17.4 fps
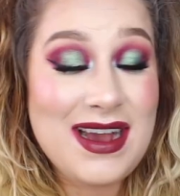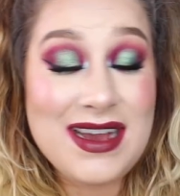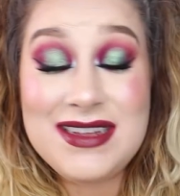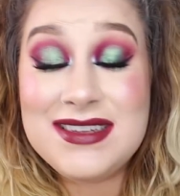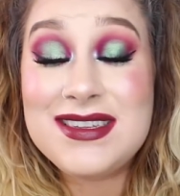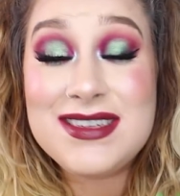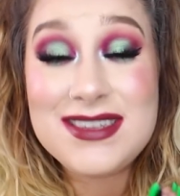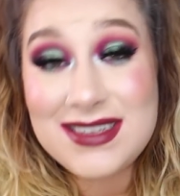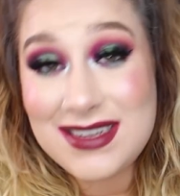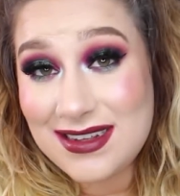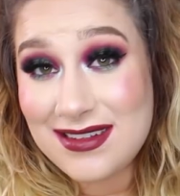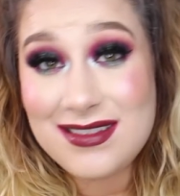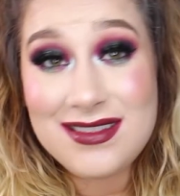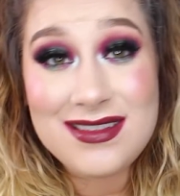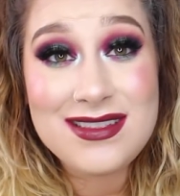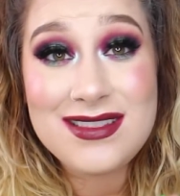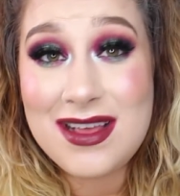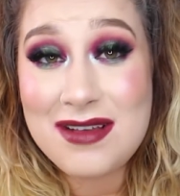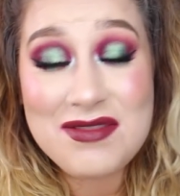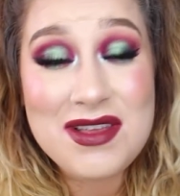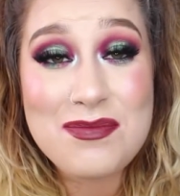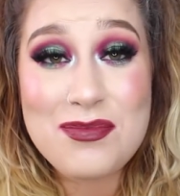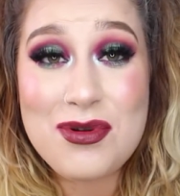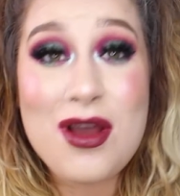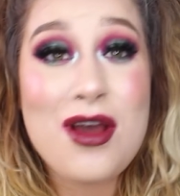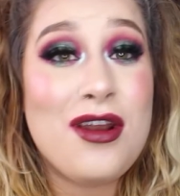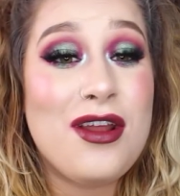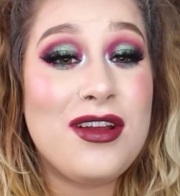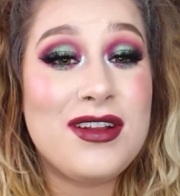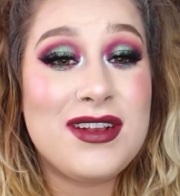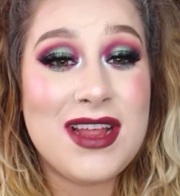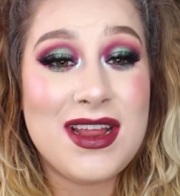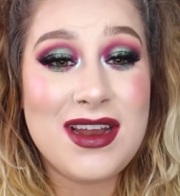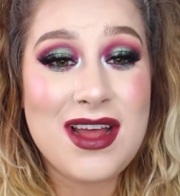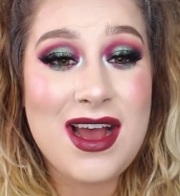I still love that
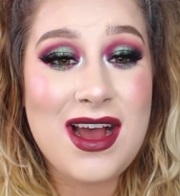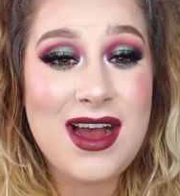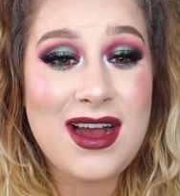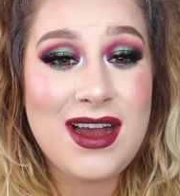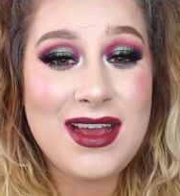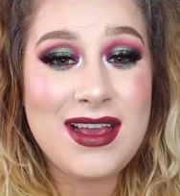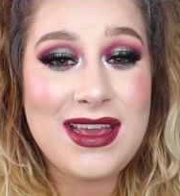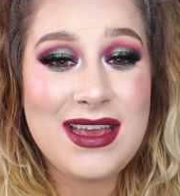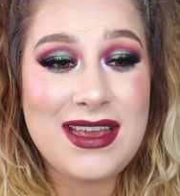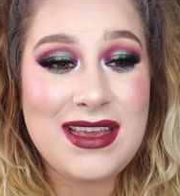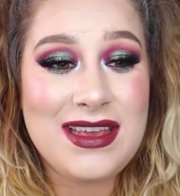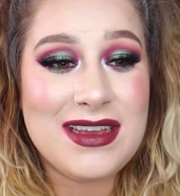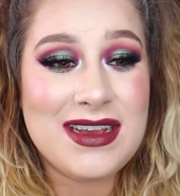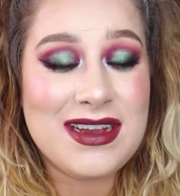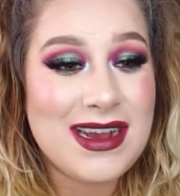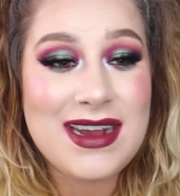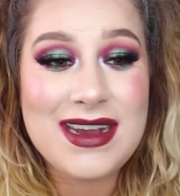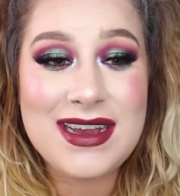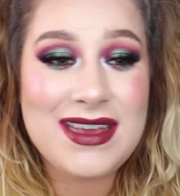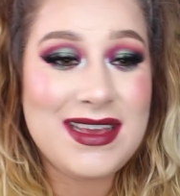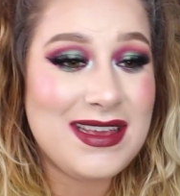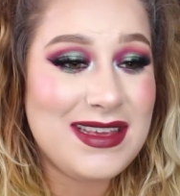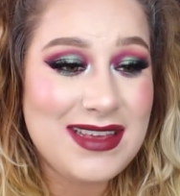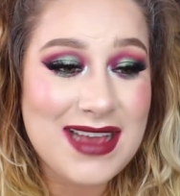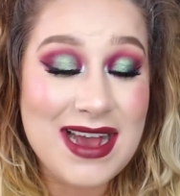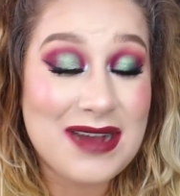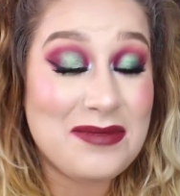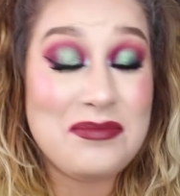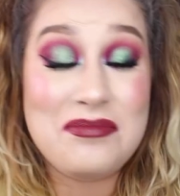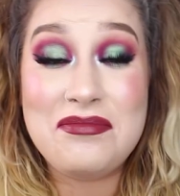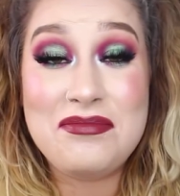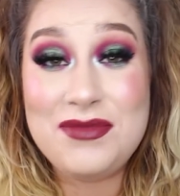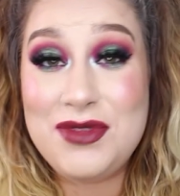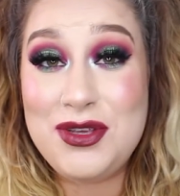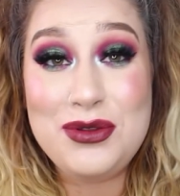product, and I, I yeah,
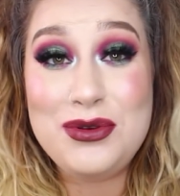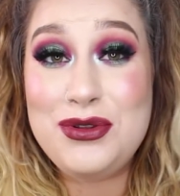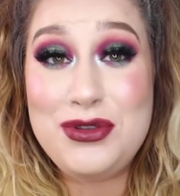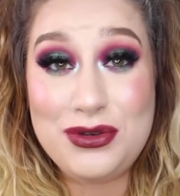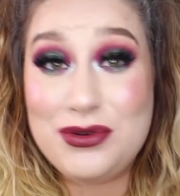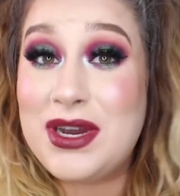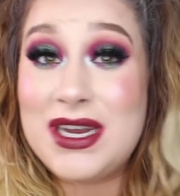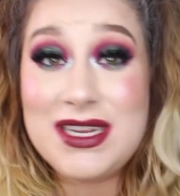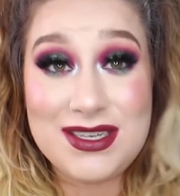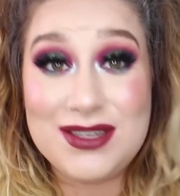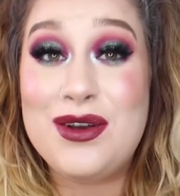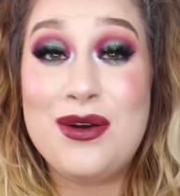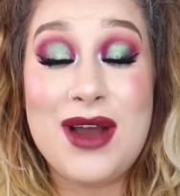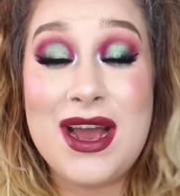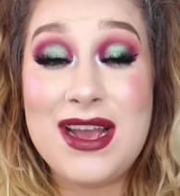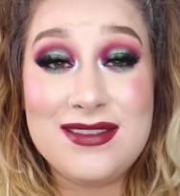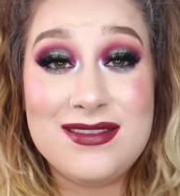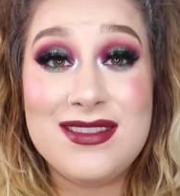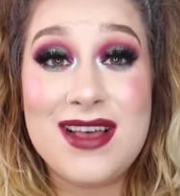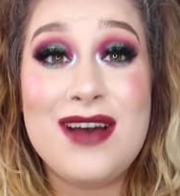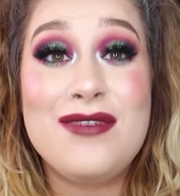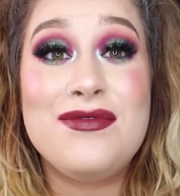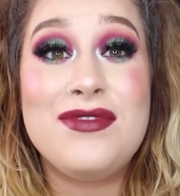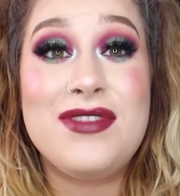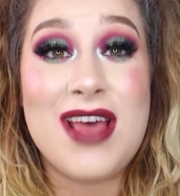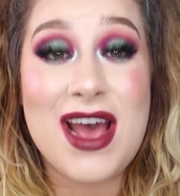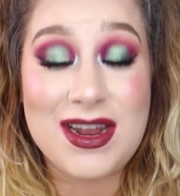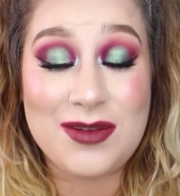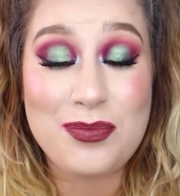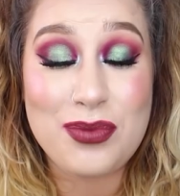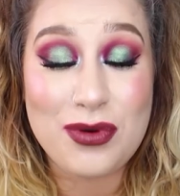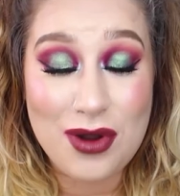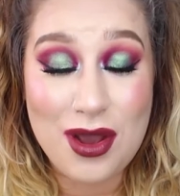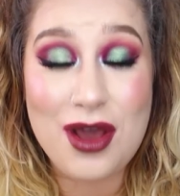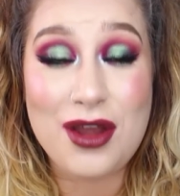you, you guys know I love
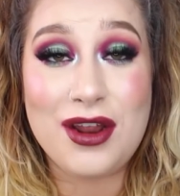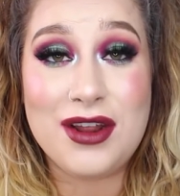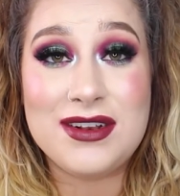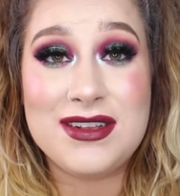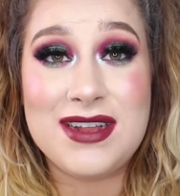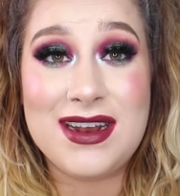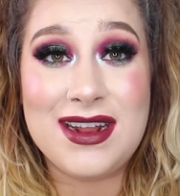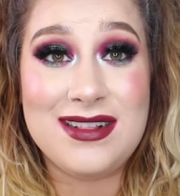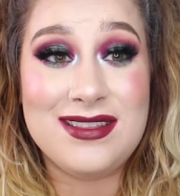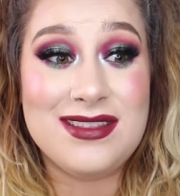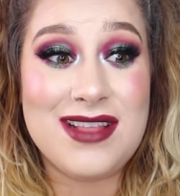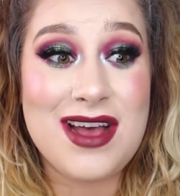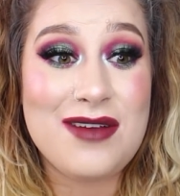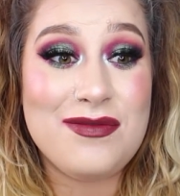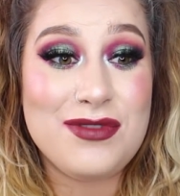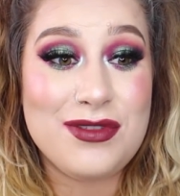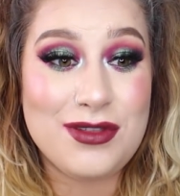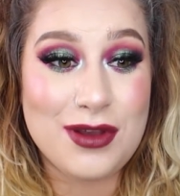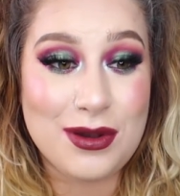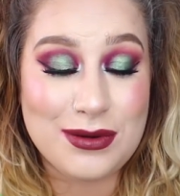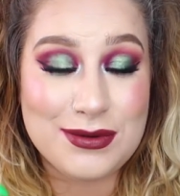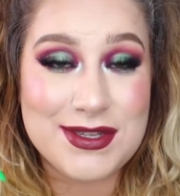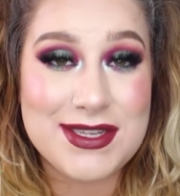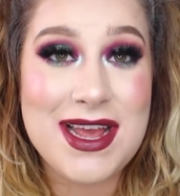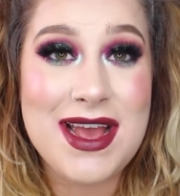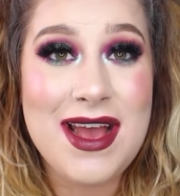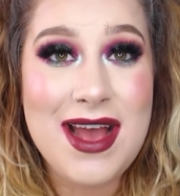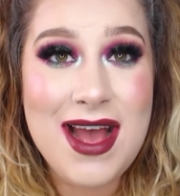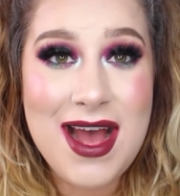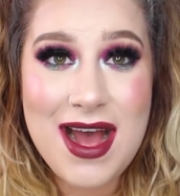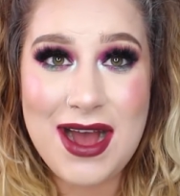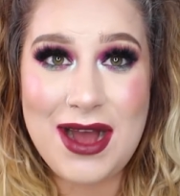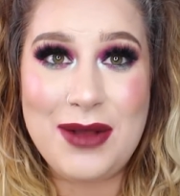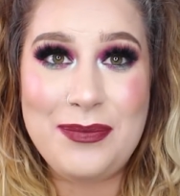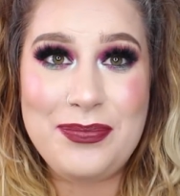that product, and I love those
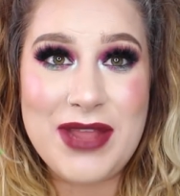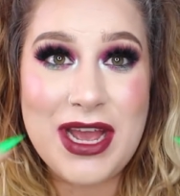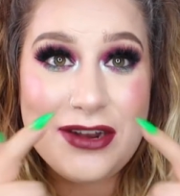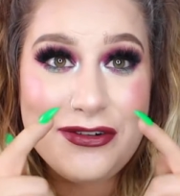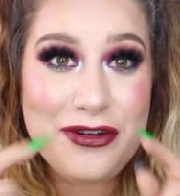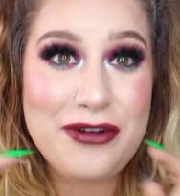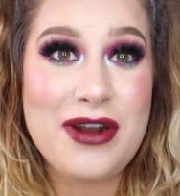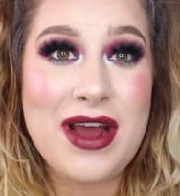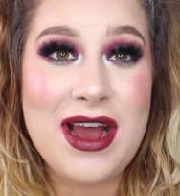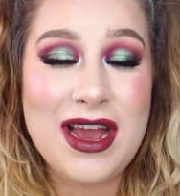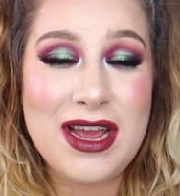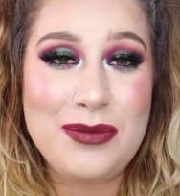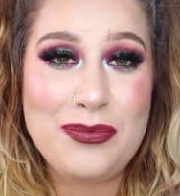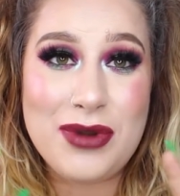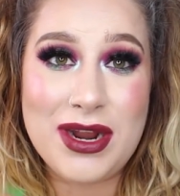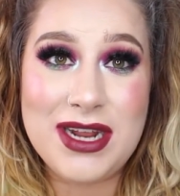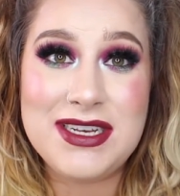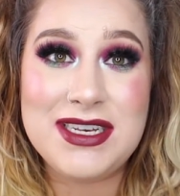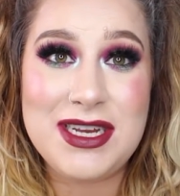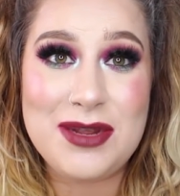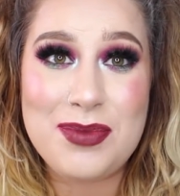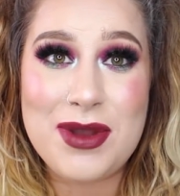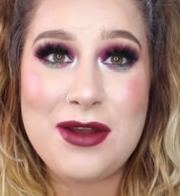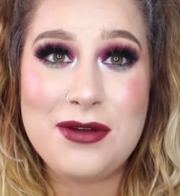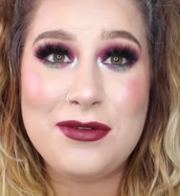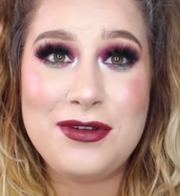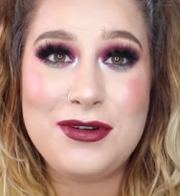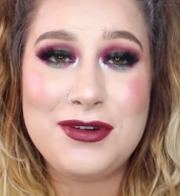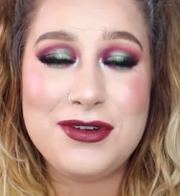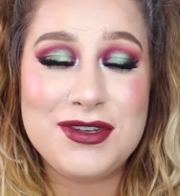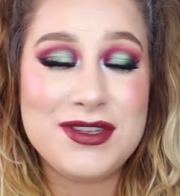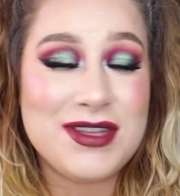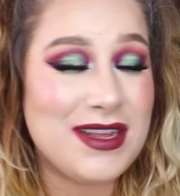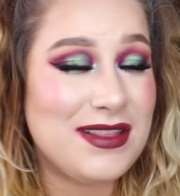um, under eye brightening powders.